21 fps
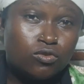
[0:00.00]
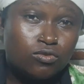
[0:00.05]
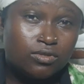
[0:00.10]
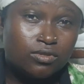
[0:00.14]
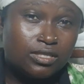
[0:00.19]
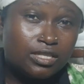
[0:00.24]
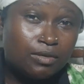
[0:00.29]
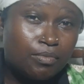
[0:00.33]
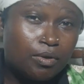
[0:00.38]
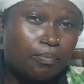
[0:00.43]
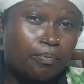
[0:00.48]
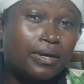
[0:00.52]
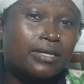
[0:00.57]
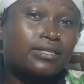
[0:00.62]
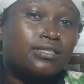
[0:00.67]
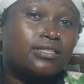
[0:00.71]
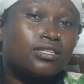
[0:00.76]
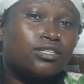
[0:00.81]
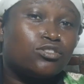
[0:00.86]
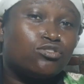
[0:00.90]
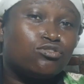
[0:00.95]
You still be
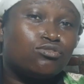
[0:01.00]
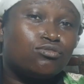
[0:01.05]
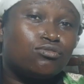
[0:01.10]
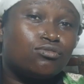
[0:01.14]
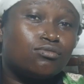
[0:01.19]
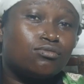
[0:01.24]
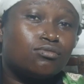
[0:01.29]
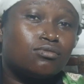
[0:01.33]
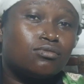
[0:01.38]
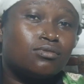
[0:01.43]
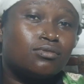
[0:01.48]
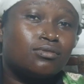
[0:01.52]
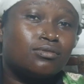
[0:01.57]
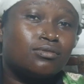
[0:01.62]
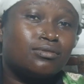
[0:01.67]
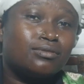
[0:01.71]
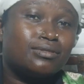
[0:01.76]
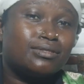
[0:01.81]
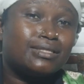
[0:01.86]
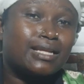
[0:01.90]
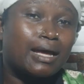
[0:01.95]
passing through
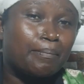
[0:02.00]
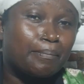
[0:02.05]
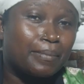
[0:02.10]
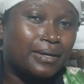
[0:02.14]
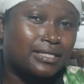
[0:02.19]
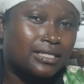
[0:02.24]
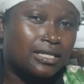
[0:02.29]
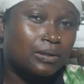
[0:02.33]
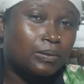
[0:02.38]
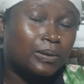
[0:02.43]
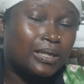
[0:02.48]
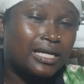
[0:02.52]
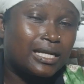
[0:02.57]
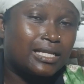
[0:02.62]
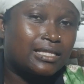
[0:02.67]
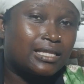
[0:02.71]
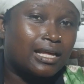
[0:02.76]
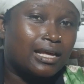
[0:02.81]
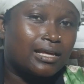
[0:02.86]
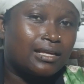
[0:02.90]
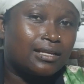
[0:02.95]
that particular
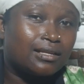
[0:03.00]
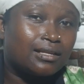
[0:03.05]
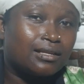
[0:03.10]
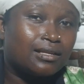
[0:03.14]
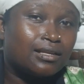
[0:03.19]
thing.